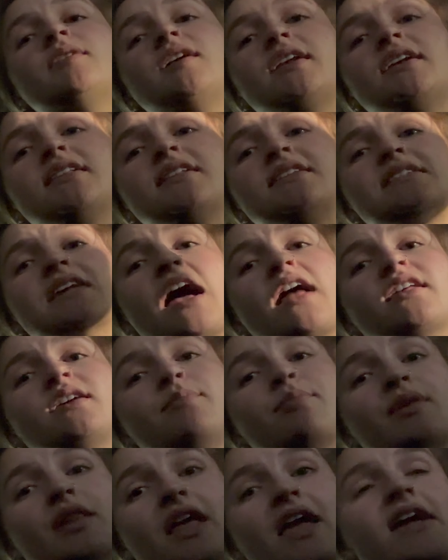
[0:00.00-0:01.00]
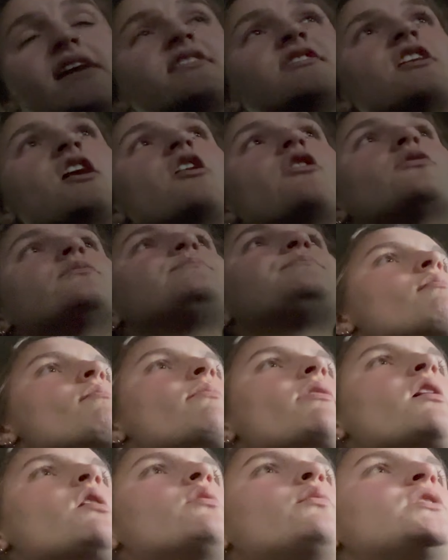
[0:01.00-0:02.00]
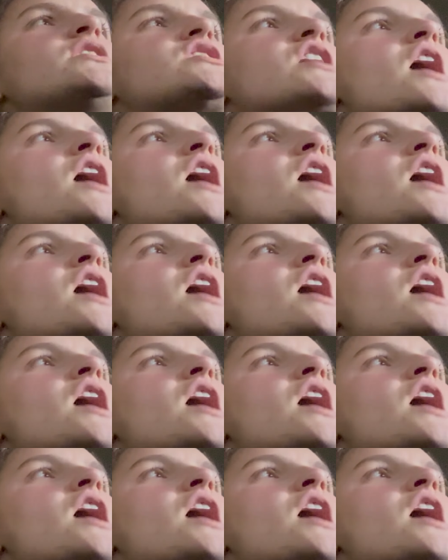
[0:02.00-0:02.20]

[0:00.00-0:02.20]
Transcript: getting the tally plague though which